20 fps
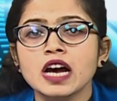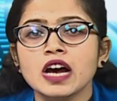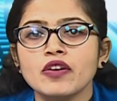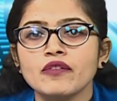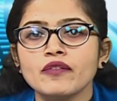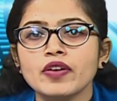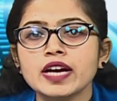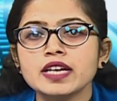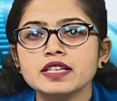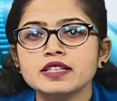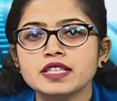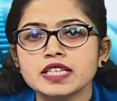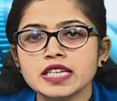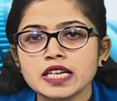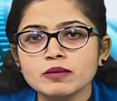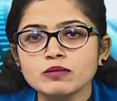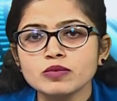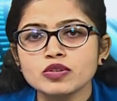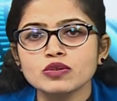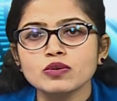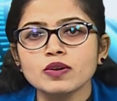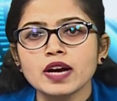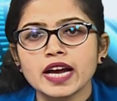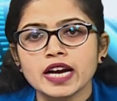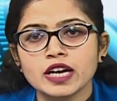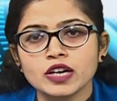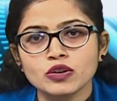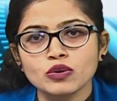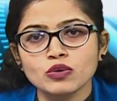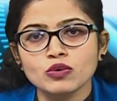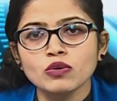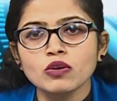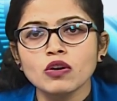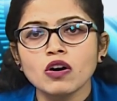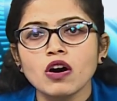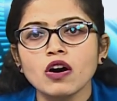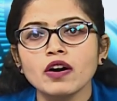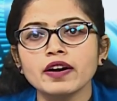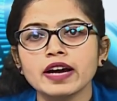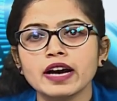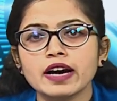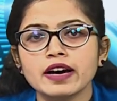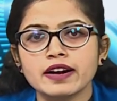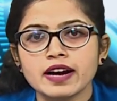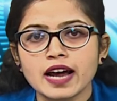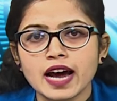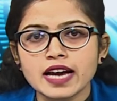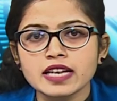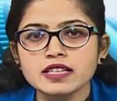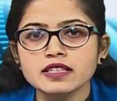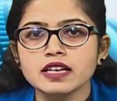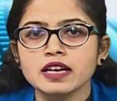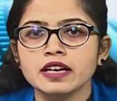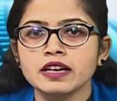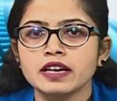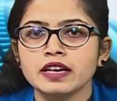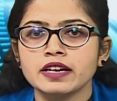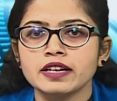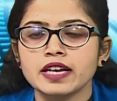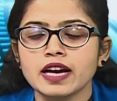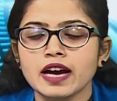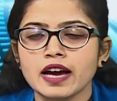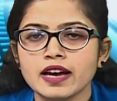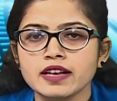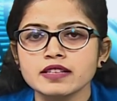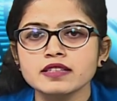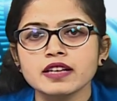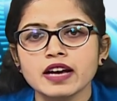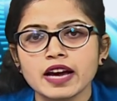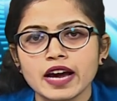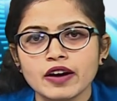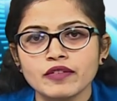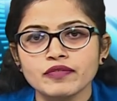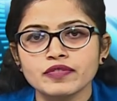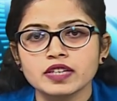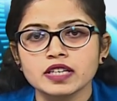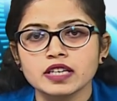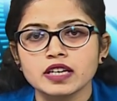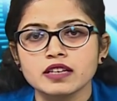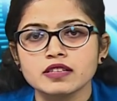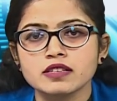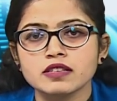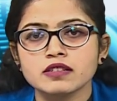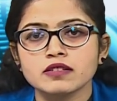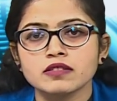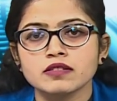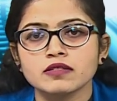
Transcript: were deemed to accrue or arise in India as FTS.